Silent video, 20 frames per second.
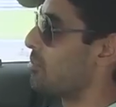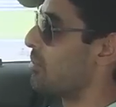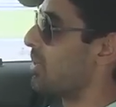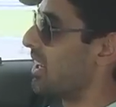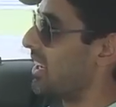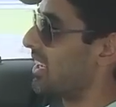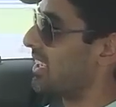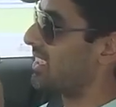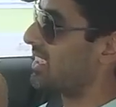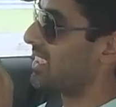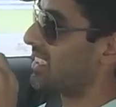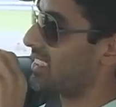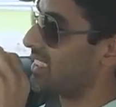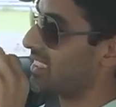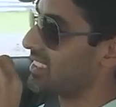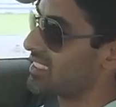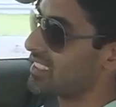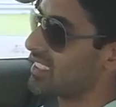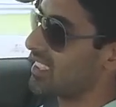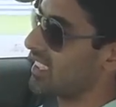but
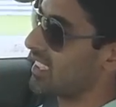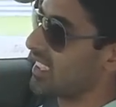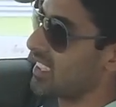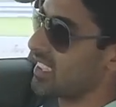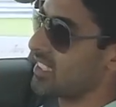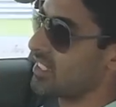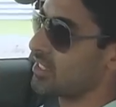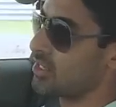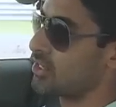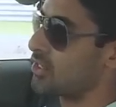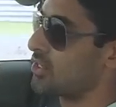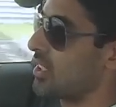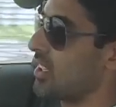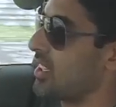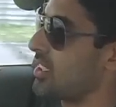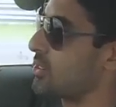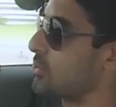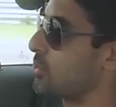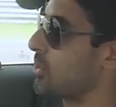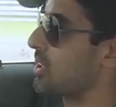this thing is
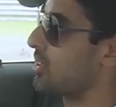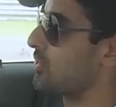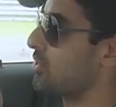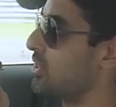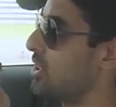just one of